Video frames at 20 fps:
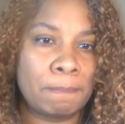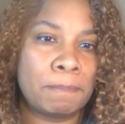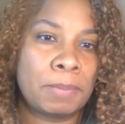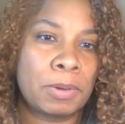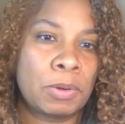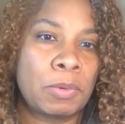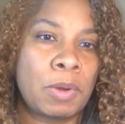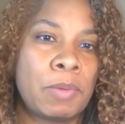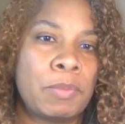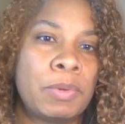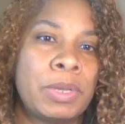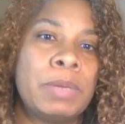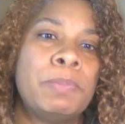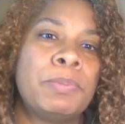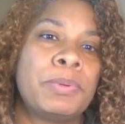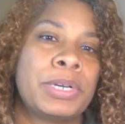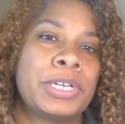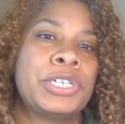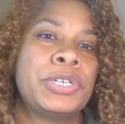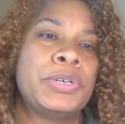but what we
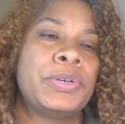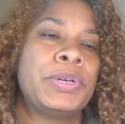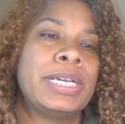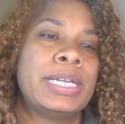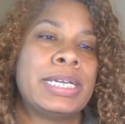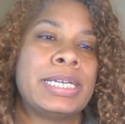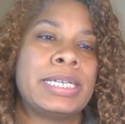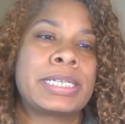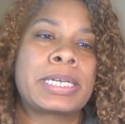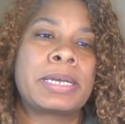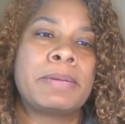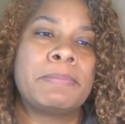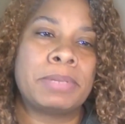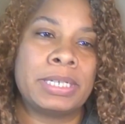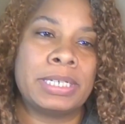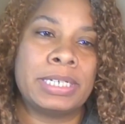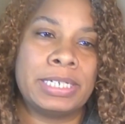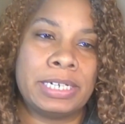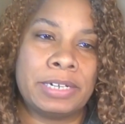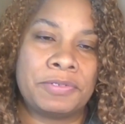bring to it is
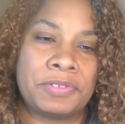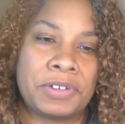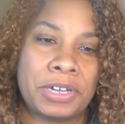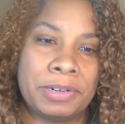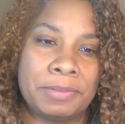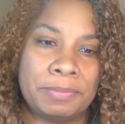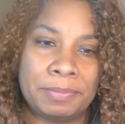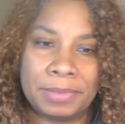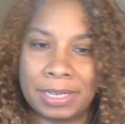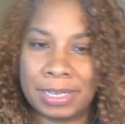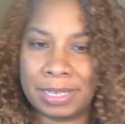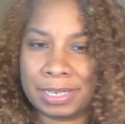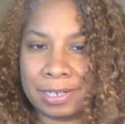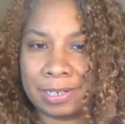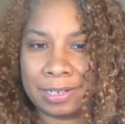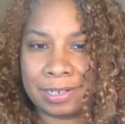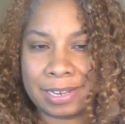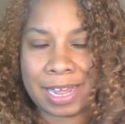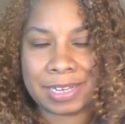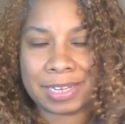completely different.
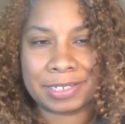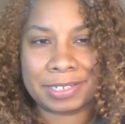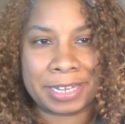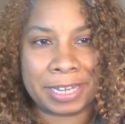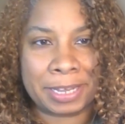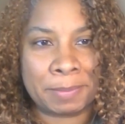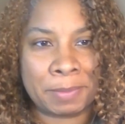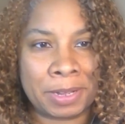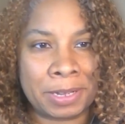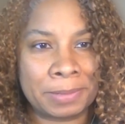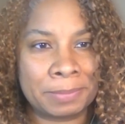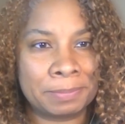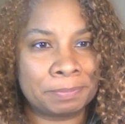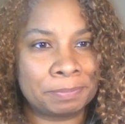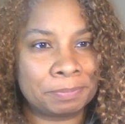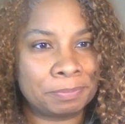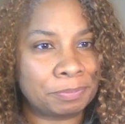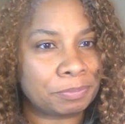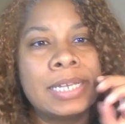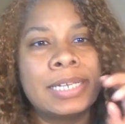and that's schema.
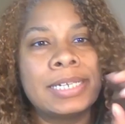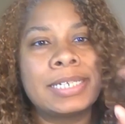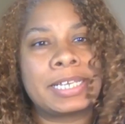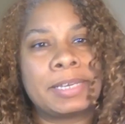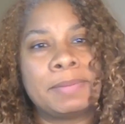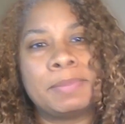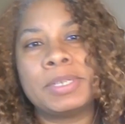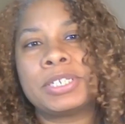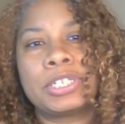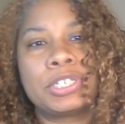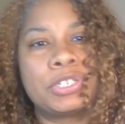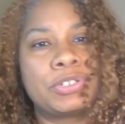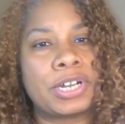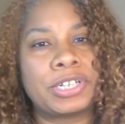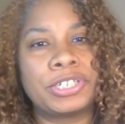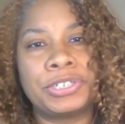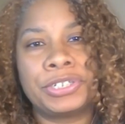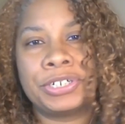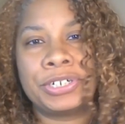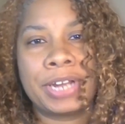Schema is a
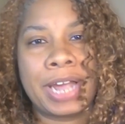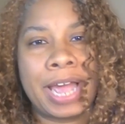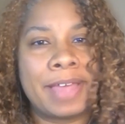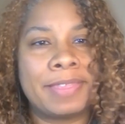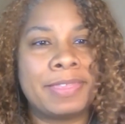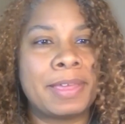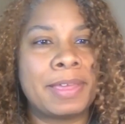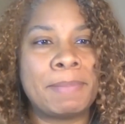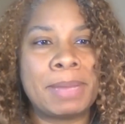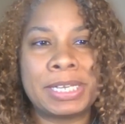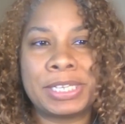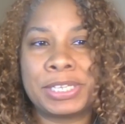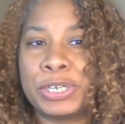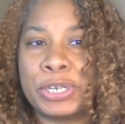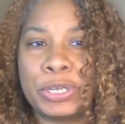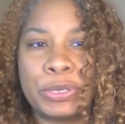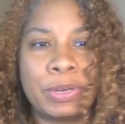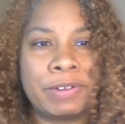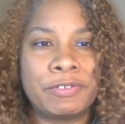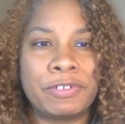structure in your head that makes
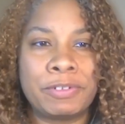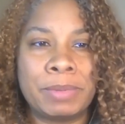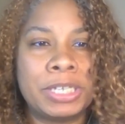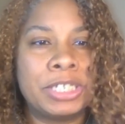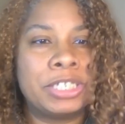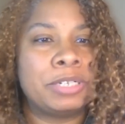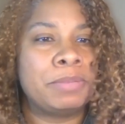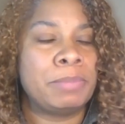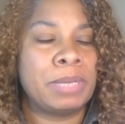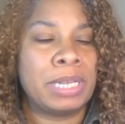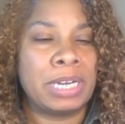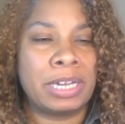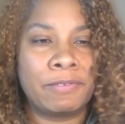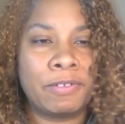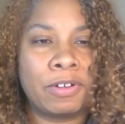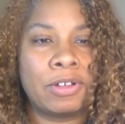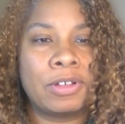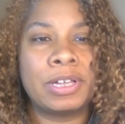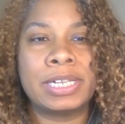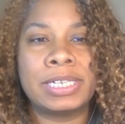new information
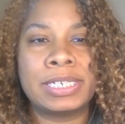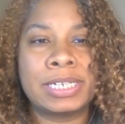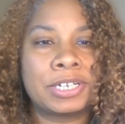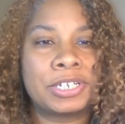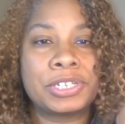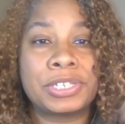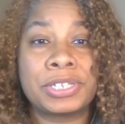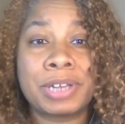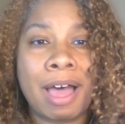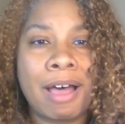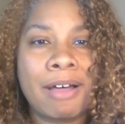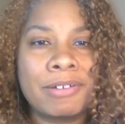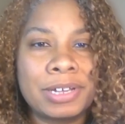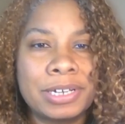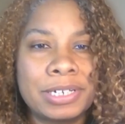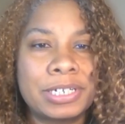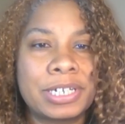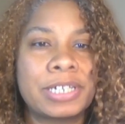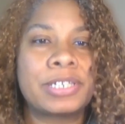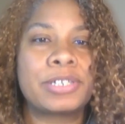meaningful. It's not just
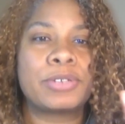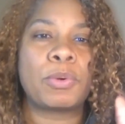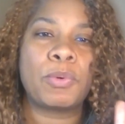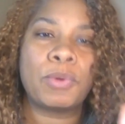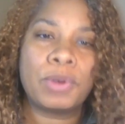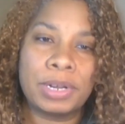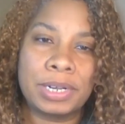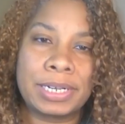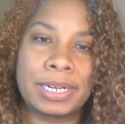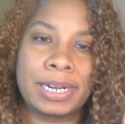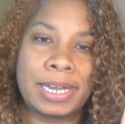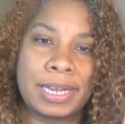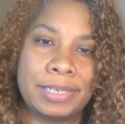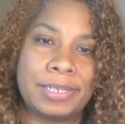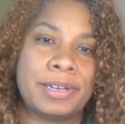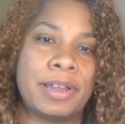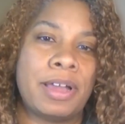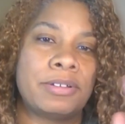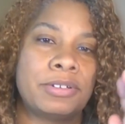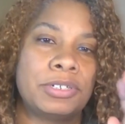knowledge, it's
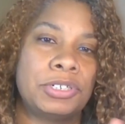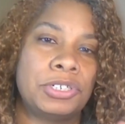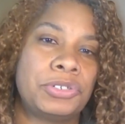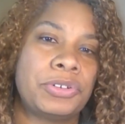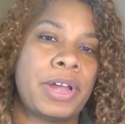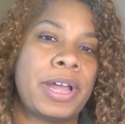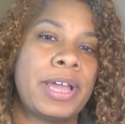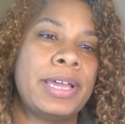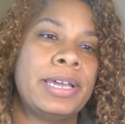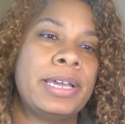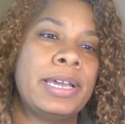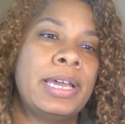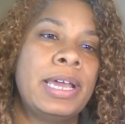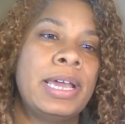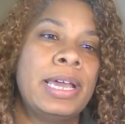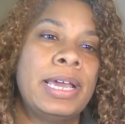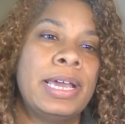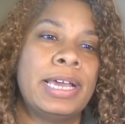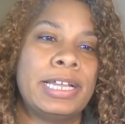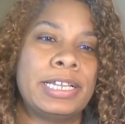organized knowledge, right?
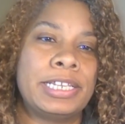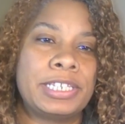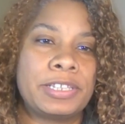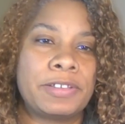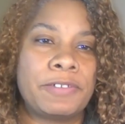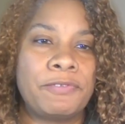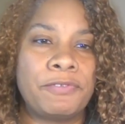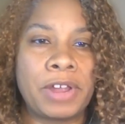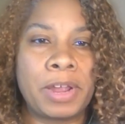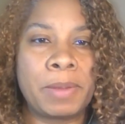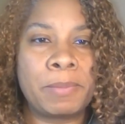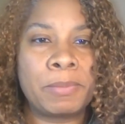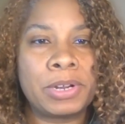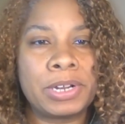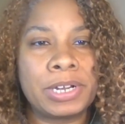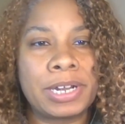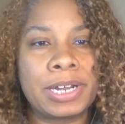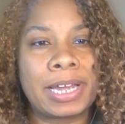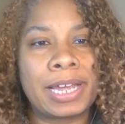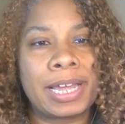It's the
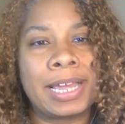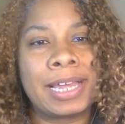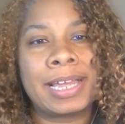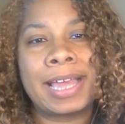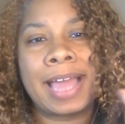framework and